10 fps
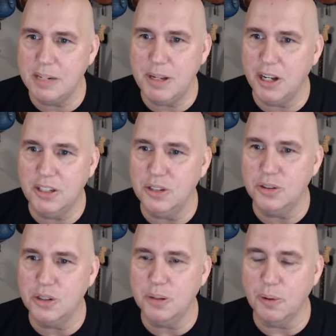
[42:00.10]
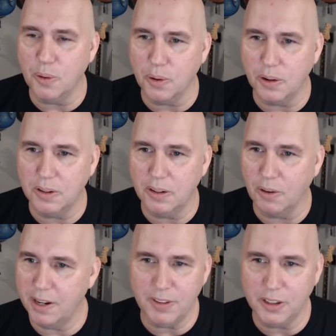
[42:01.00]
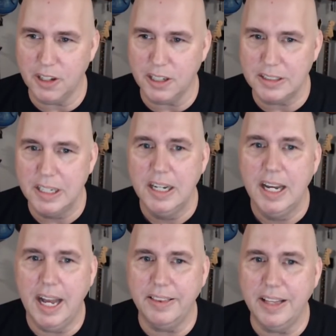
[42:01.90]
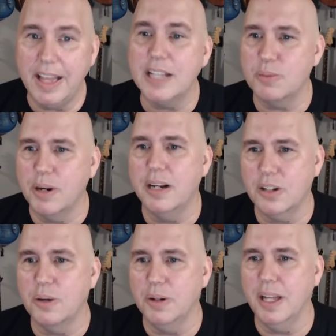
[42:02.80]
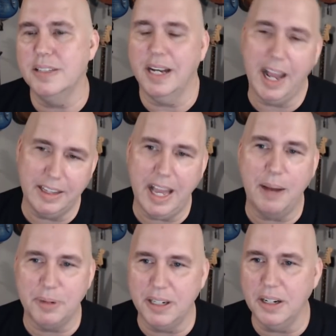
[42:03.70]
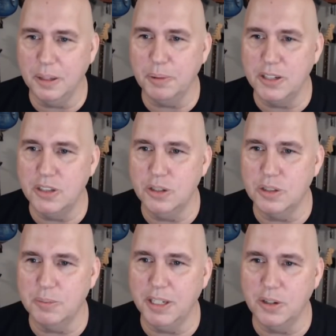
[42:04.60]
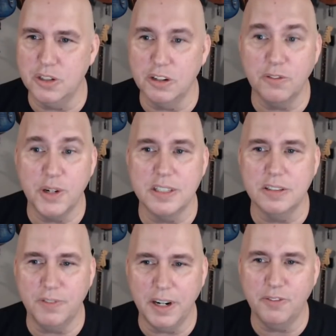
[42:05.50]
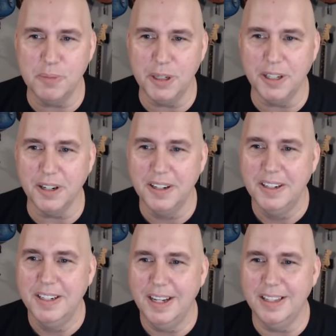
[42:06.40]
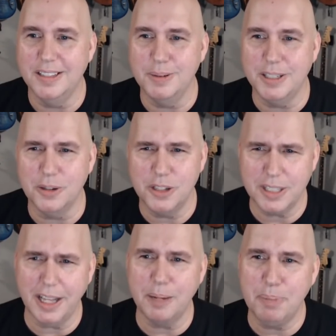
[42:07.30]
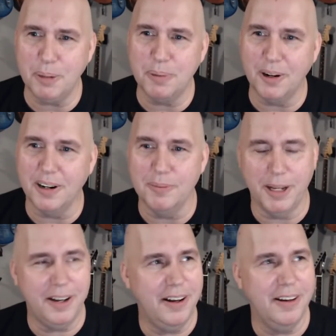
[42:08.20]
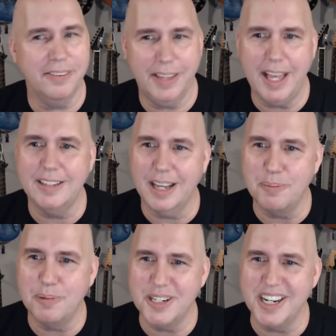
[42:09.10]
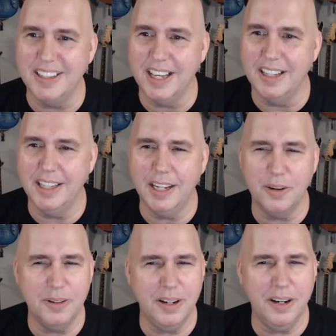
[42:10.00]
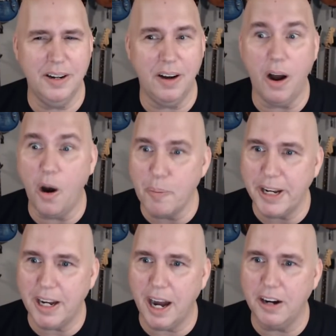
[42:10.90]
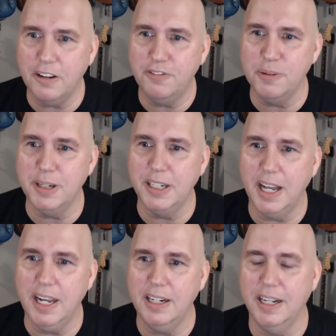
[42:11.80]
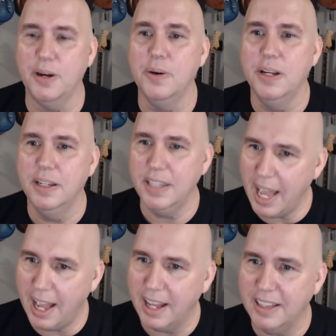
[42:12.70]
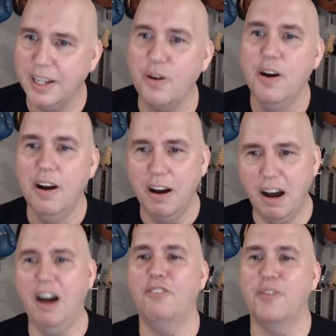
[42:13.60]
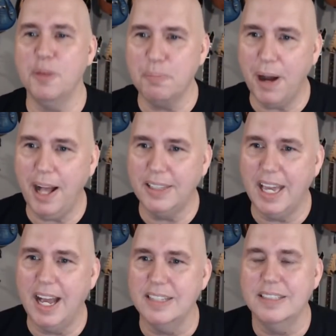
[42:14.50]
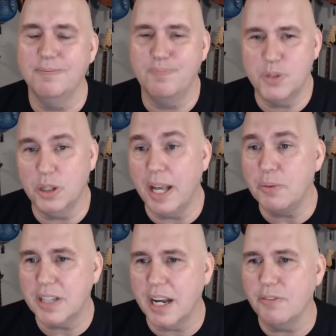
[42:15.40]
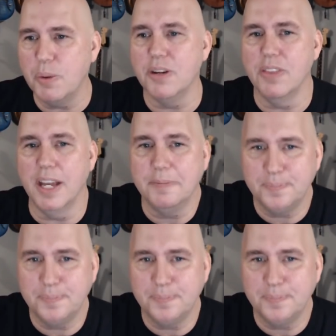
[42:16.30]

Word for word: me on YouTube or or even looked. And then that's when I started realizing I had to happen in another place too. Somebody goes, "Your voice is very familiar," and then somebody goes, "You sound like Bill Burr," and I'm like, "Oh, thanks, I appreciate that." And then they go, "No, oh my God, are you Phil McKnight?" And I go, yeah. And they go, Oh, from the podcast. So that was kind of a weird thing.